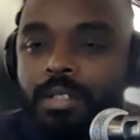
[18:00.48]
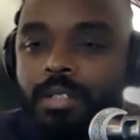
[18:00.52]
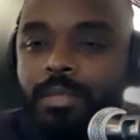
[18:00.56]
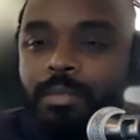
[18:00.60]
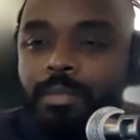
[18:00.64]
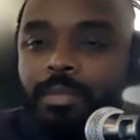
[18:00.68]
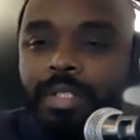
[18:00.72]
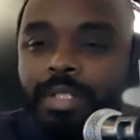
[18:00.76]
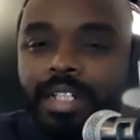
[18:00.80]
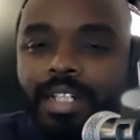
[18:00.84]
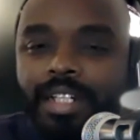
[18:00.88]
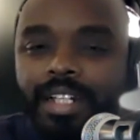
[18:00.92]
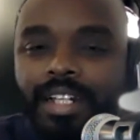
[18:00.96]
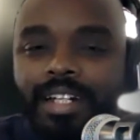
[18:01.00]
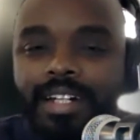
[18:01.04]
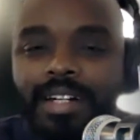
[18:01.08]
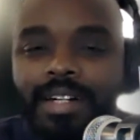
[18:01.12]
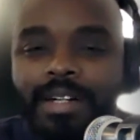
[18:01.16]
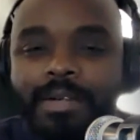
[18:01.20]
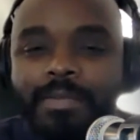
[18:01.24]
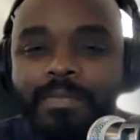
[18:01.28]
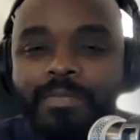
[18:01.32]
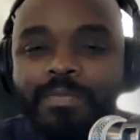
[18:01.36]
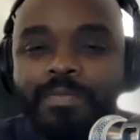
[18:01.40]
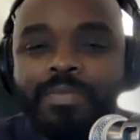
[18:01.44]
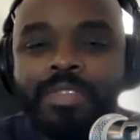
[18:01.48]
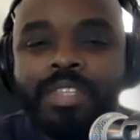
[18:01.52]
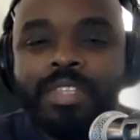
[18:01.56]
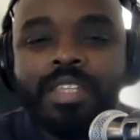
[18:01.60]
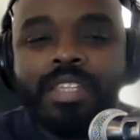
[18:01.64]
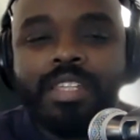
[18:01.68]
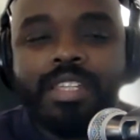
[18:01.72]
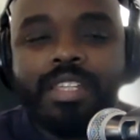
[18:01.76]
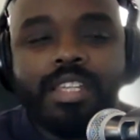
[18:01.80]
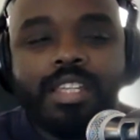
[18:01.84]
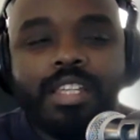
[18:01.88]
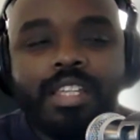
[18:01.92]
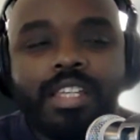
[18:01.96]
But
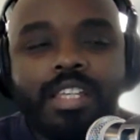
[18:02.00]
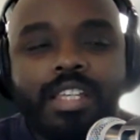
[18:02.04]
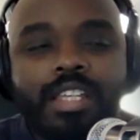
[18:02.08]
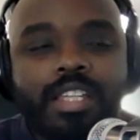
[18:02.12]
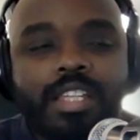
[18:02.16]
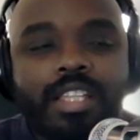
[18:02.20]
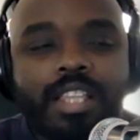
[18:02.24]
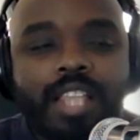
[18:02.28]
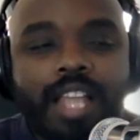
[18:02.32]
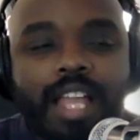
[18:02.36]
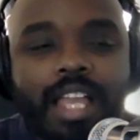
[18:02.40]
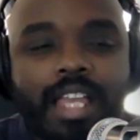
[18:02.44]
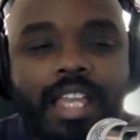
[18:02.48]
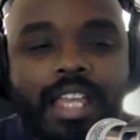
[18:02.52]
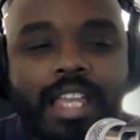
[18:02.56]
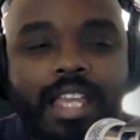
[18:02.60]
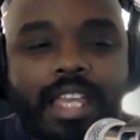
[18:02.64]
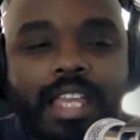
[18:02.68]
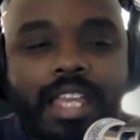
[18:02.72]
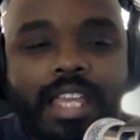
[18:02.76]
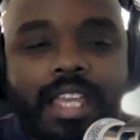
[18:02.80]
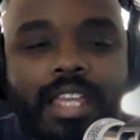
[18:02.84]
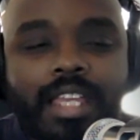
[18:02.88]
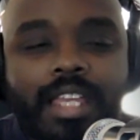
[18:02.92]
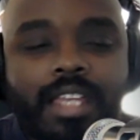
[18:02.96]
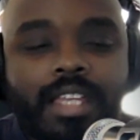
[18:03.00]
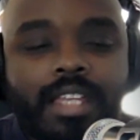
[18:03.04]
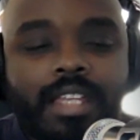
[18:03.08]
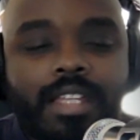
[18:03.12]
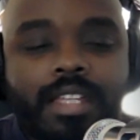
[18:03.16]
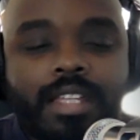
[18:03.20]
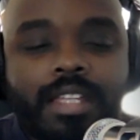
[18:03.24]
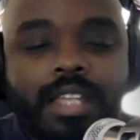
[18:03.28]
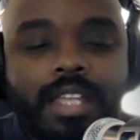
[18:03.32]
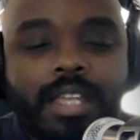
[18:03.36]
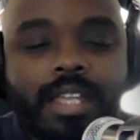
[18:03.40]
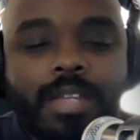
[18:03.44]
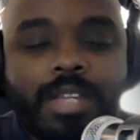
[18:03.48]
like
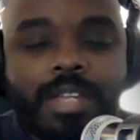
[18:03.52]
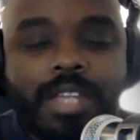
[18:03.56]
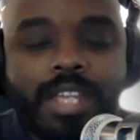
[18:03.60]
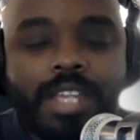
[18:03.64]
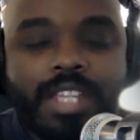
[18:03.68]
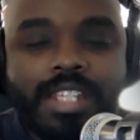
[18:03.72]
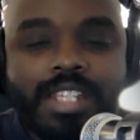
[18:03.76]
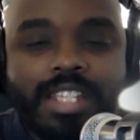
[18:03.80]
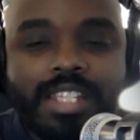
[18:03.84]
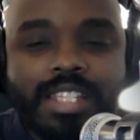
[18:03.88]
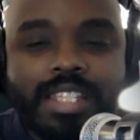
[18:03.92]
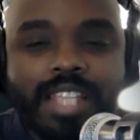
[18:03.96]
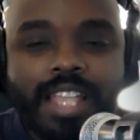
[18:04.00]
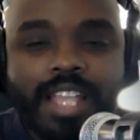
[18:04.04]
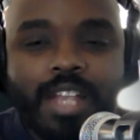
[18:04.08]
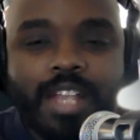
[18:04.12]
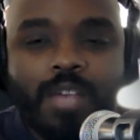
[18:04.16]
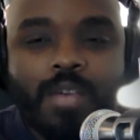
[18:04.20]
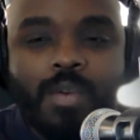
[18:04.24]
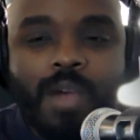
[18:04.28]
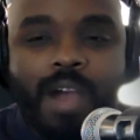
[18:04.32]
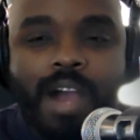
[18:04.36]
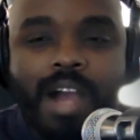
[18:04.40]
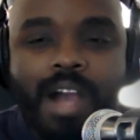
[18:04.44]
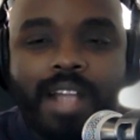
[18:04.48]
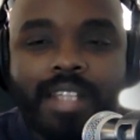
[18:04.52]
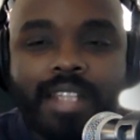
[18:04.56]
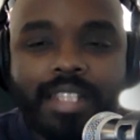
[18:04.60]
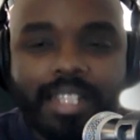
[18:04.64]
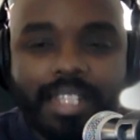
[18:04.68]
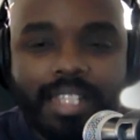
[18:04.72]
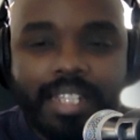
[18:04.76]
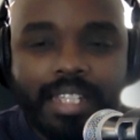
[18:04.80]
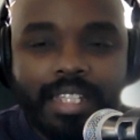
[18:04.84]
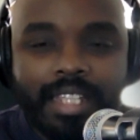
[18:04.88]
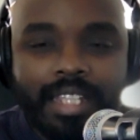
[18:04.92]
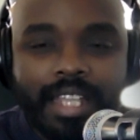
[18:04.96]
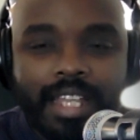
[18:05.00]
it's just that
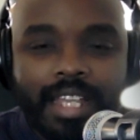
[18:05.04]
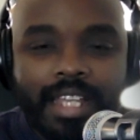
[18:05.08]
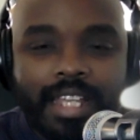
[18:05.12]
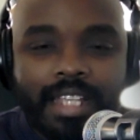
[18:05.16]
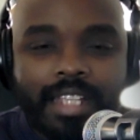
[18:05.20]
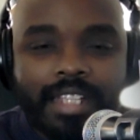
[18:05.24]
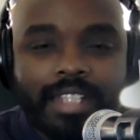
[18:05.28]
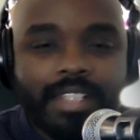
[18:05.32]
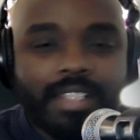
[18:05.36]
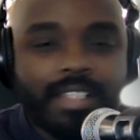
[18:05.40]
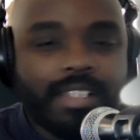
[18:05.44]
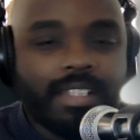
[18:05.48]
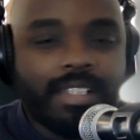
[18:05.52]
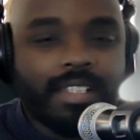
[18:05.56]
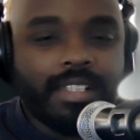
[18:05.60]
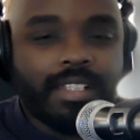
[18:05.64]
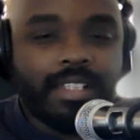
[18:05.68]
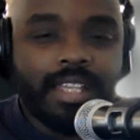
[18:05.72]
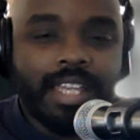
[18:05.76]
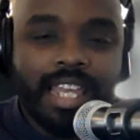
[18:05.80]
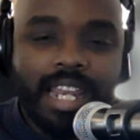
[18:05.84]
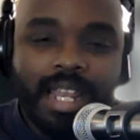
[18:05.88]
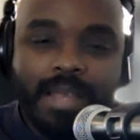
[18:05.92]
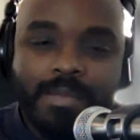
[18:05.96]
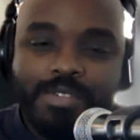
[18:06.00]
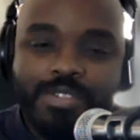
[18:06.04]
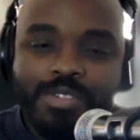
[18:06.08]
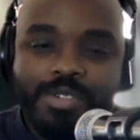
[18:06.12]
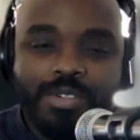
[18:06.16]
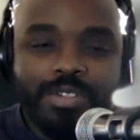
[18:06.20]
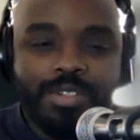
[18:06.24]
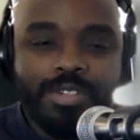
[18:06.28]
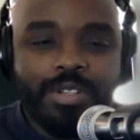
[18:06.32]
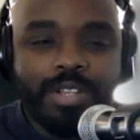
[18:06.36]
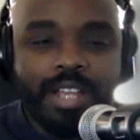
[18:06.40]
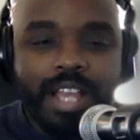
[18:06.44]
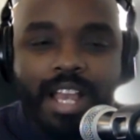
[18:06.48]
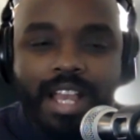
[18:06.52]
quality, like, and I'm sure
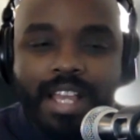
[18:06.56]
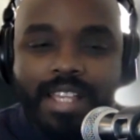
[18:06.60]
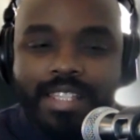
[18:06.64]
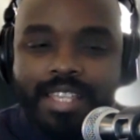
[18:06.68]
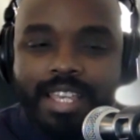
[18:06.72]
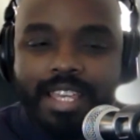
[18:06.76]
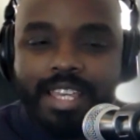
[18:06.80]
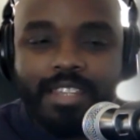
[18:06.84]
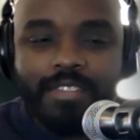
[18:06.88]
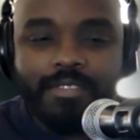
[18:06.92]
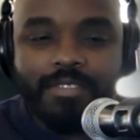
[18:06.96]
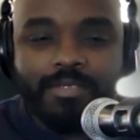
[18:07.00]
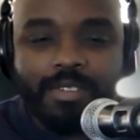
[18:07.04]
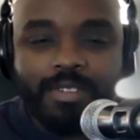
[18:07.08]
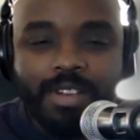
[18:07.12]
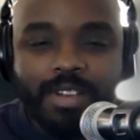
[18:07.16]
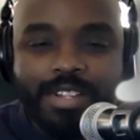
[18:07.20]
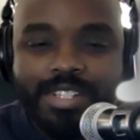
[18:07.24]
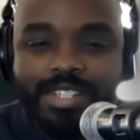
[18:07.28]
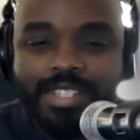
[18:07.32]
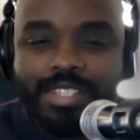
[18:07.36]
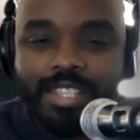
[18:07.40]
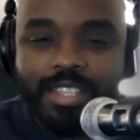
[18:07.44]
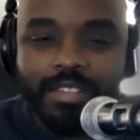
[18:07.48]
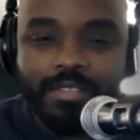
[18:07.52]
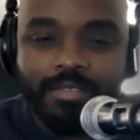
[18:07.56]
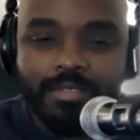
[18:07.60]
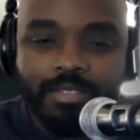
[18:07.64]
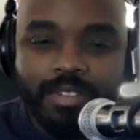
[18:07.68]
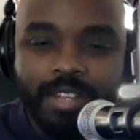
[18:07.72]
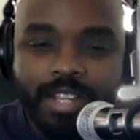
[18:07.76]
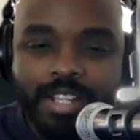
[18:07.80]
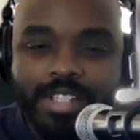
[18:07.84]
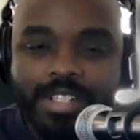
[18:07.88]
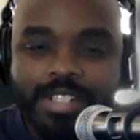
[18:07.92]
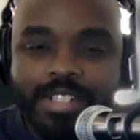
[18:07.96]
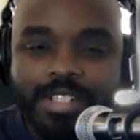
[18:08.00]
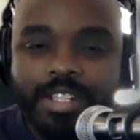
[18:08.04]
you guys had the freshest of the
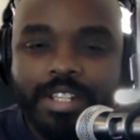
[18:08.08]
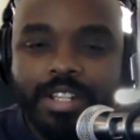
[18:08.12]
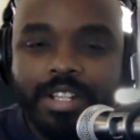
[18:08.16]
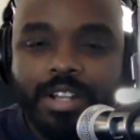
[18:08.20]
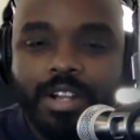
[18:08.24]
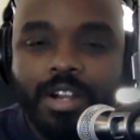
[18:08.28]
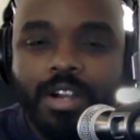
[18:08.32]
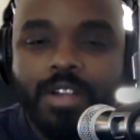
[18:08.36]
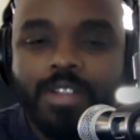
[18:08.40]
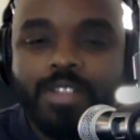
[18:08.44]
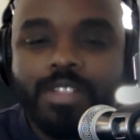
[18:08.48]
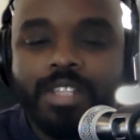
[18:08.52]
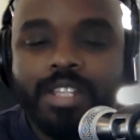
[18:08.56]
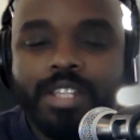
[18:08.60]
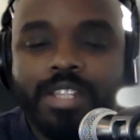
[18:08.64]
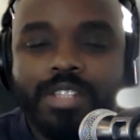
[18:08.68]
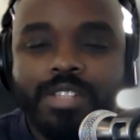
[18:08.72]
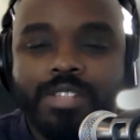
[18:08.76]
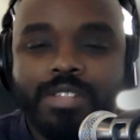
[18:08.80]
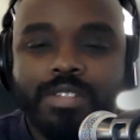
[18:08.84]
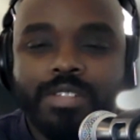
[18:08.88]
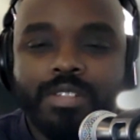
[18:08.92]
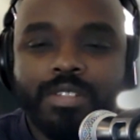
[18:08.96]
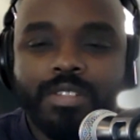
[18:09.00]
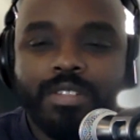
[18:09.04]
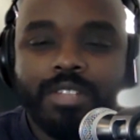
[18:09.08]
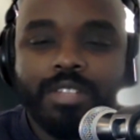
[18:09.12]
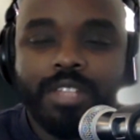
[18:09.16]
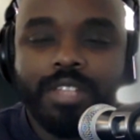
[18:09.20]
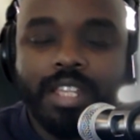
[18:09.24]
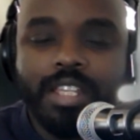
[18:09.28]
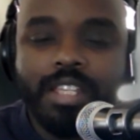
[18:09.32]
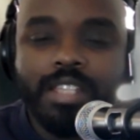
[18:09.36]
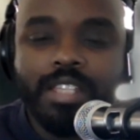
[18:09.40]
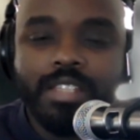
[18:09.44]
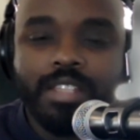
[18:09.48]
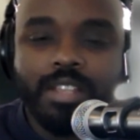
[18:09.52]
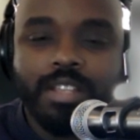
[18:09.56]
fresh, also that you took to the
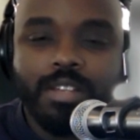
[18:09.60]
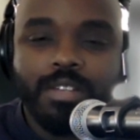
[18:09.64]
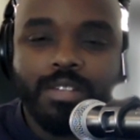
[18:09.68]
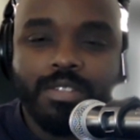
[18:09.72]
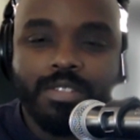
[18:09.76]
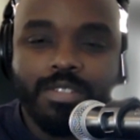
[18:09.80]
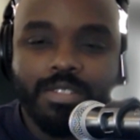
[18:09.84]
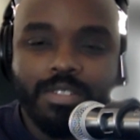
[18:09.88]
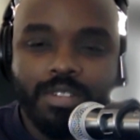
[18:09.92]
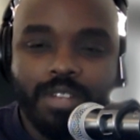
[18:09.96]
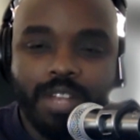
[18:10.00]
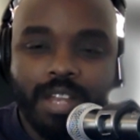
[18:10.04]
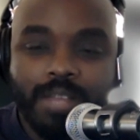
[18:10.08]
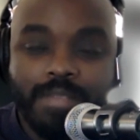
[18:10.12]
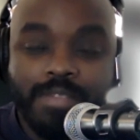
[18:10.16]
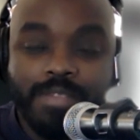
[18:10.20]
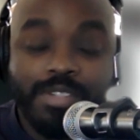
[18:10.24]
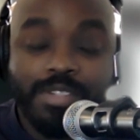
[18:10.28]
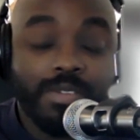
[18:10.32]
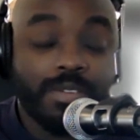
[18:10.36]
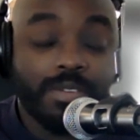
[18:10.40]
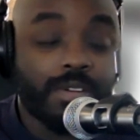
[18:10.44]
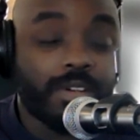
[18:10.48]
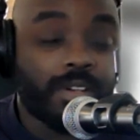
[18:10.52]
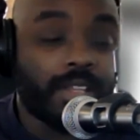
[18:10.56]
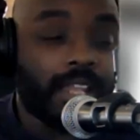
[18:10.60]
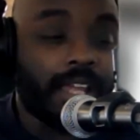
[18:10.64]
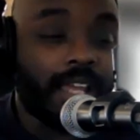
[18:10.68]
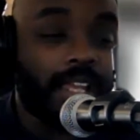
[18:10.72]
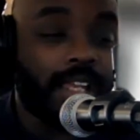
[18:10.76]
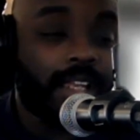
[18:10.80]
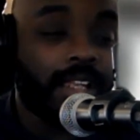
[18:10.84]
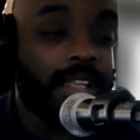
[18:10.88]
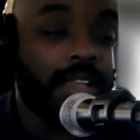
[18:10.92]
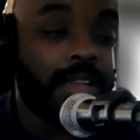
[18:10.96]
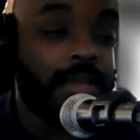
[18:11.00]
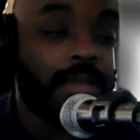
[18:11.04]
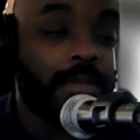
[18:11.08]
East Coast. So I'm sure
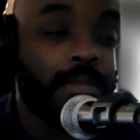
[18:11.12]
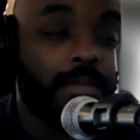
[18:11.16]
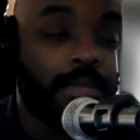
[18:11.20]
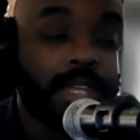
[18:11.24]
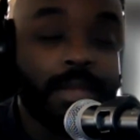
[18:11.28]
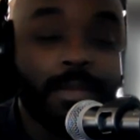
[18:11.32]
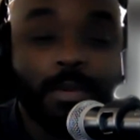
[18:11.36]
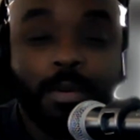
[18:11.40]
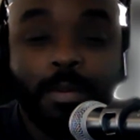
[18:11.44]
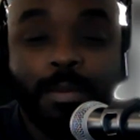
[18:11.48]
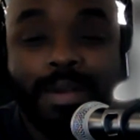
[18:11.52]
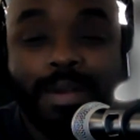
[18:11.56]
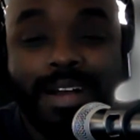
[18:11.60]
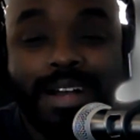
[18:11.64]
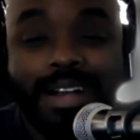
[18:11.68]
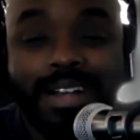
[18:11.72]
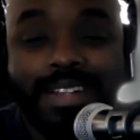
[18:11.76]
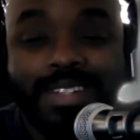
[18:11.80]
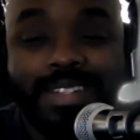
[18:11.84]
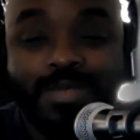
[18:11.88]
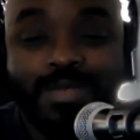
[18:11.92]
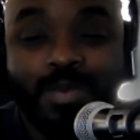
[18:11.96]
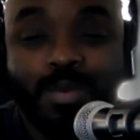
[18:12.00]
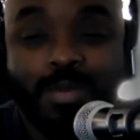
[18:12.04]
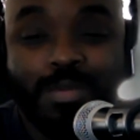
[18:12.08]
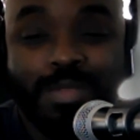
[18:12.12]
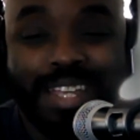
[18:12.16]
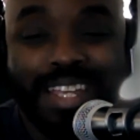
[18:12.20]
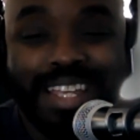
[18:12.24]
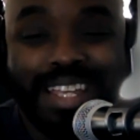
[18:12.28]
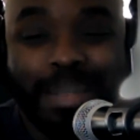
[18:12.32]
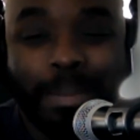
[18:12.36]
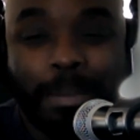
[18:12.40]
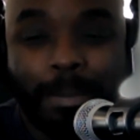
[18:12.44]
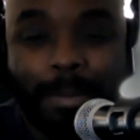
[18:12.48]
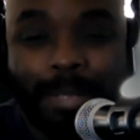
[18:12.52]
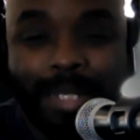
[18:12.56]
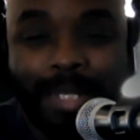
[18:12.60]
like people minds were
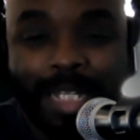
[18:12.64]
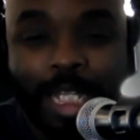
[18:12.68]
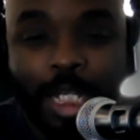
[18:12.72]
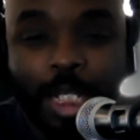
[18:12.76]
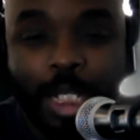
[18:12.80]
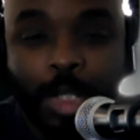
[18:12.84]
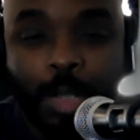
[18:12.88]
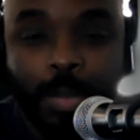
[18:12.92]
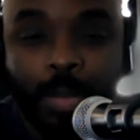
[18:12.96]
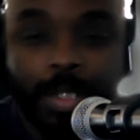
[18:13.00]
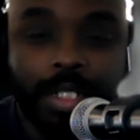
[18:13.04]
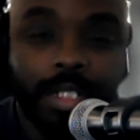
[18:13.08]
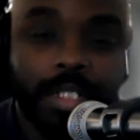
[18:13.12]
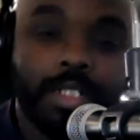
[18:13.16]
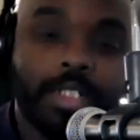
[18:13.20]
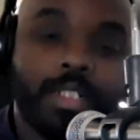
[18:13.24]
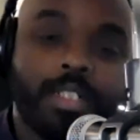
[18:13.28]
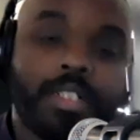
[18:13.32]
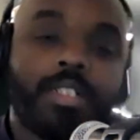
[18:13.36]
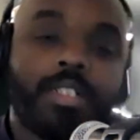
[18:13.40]
being blown.